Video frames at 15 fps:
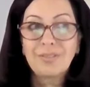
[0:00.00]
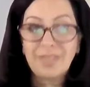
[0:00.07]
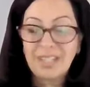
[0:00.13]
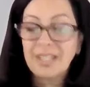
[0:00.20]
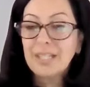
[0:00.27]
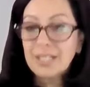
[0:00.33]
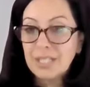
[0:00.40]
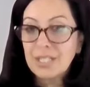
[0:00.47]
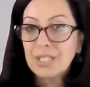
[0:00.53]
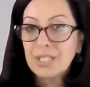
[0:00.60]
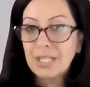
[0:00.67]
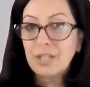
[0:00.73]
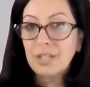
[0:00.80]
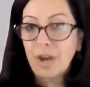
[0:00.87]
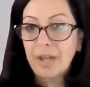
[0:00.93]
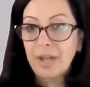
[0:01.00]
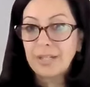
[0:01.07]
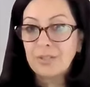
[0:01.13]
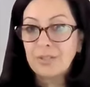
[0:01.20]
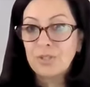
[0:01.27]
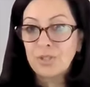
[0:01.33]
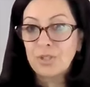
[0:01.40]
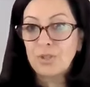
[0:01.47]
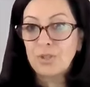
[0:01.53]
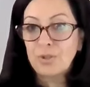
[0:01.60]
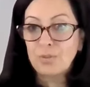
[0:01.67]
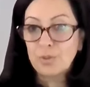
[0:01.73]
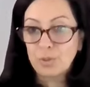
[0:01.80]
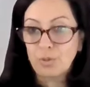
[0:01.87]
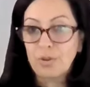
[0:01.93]
the EDD got
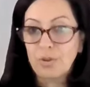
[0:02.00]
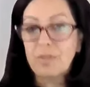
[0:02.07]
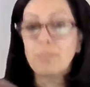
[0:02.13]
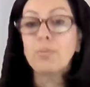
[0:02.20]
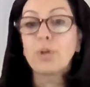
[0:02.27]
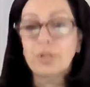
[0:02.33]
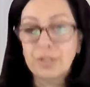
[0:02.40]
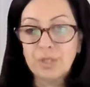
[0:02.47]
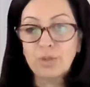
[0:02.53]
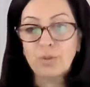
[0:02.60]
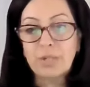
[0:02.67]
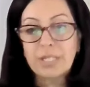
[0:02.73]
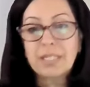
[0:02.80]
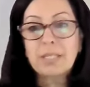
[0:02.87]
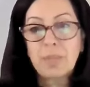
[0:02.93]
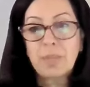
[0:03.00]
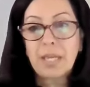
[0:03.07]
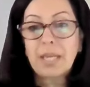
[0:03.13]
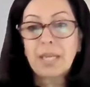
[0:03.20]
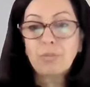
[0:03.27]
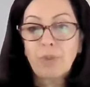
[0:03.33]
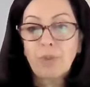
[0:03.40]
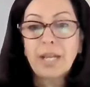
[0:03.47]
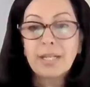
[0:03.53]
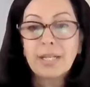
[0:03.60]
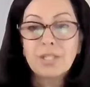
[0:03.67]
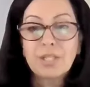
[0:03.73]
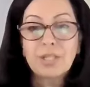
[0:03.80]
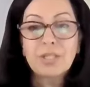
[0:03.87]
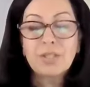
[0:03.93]
into sort of the book, so to speak,
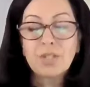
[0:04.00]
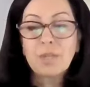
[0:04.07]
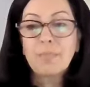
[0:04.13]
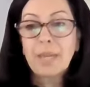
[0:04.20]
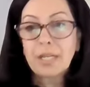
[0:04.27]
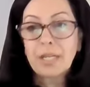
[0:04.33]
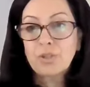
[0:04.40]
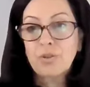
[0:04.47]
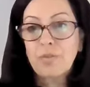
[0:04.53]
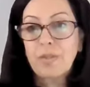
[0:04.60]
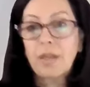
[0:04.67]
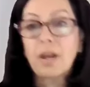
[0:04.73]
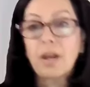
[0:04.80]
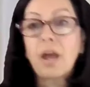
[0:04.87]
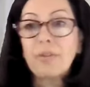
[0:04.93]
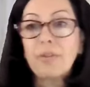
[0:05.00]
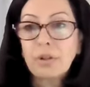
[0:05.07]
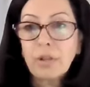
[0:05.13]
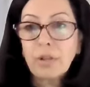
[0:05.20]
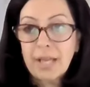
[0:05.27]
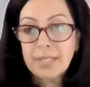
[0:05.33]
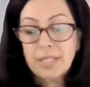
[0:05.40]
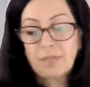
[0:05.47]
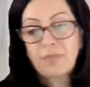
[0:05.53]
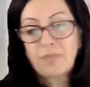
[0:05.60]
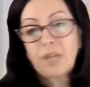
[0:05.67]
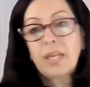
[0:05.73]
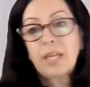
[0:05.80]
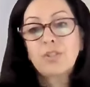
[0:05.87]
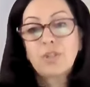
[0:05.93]
right, to make sure that other
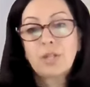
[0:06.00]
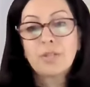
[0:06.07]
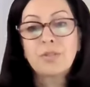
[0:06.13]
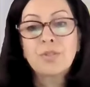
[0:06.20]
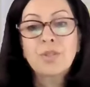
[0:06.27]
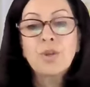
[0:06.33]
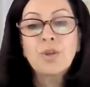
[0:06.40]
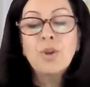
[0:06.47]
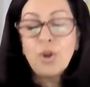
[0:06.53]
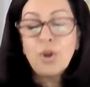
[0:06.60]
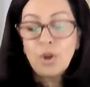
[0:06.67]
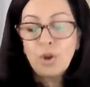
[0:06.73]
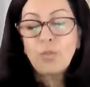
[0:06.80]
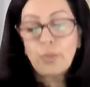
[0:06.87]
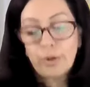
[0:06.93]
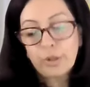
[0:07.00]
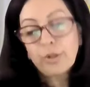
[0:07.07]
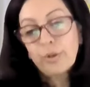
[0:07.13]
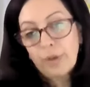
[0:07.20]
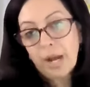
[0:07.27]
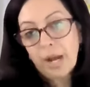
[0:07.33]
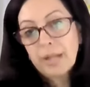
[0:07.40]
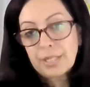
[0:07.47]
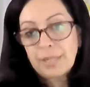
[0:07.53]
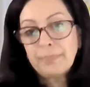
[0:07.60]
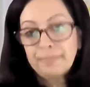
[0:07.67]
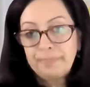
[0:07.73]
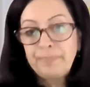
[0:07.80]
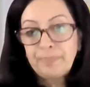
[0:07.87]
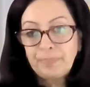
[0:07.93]
classifications were corrected.